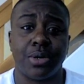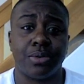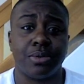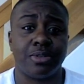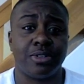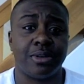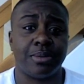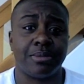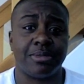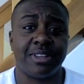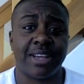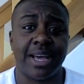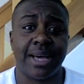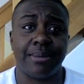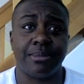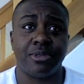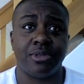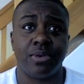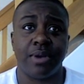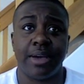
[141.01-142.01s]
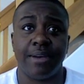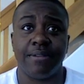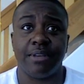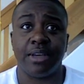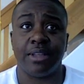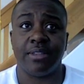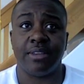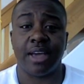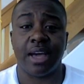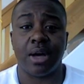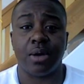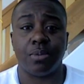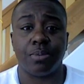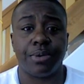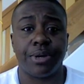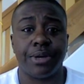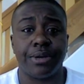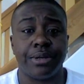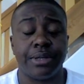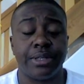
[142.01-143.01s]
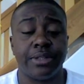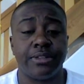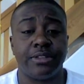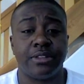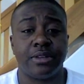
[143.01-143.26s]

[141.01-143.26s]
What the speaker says: sometimes you have your down periods,